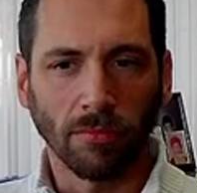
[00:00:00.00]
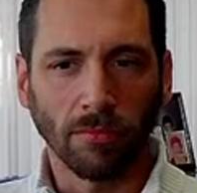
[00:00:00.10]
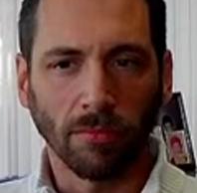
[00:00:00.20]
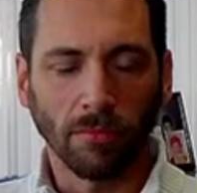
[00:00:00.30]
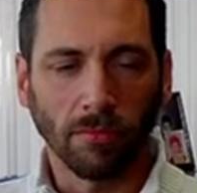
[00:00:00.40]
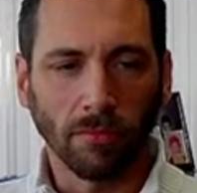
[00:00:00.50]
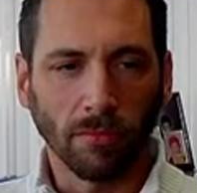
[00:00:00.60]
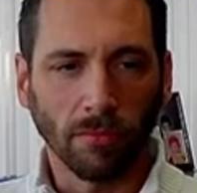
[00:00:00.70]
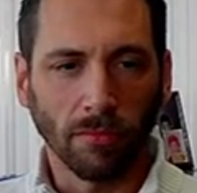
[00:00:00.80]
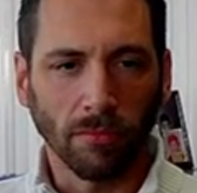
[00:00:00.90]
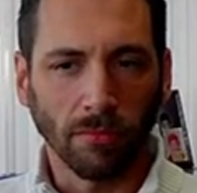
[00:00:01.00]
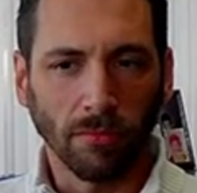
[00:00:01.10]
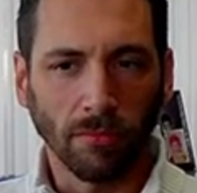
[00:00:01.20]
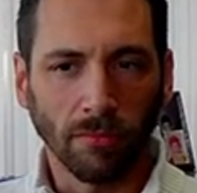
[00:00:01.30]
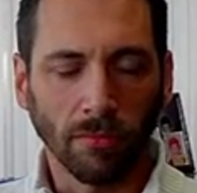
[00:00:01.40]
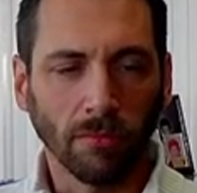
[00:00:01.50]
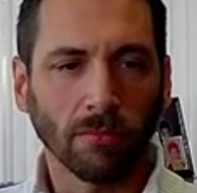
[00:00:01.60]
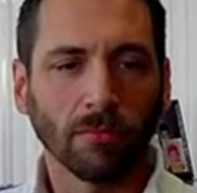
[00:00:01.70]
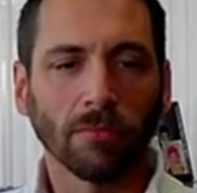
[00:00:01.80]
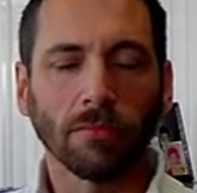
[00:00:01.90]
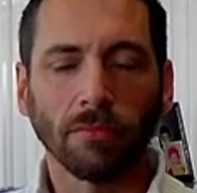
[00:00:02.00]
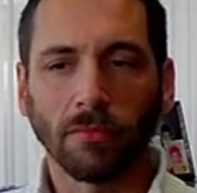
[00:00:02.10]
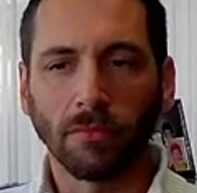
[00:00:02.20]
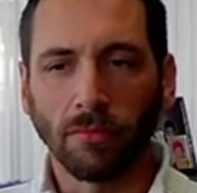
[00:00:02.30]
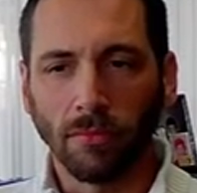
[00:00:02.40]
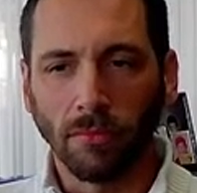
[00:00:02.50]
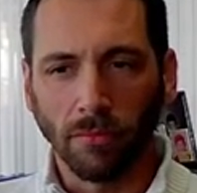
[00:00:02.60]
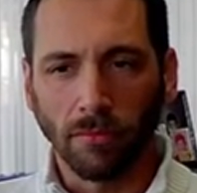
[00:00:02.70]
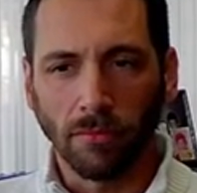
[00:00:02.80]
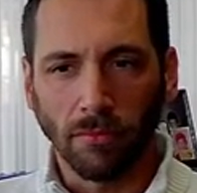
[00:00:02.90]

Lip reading: This person isn't speaking.